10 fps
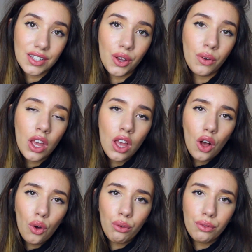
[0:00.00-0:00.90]
So
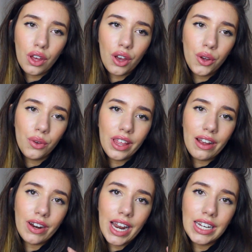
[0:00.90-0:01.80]
although
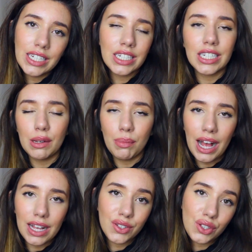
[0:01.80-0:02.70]
their relationship
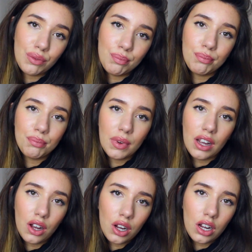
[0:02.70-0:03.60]
has some
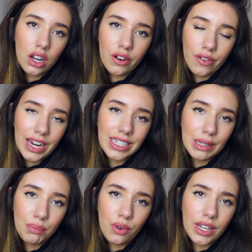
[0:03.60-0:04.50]

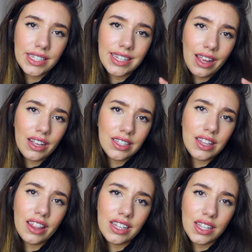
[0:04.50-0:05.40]
crazy points,
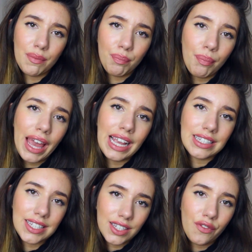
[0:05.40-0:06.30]
there's a
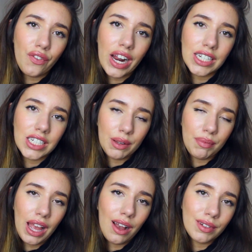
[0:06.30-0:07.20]
base, there's a
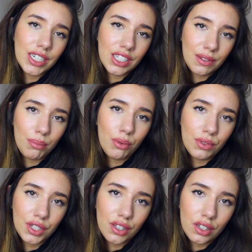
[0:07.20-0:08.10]
friendship there, which is
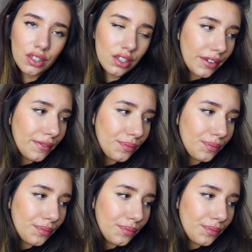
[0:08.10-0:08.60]
important.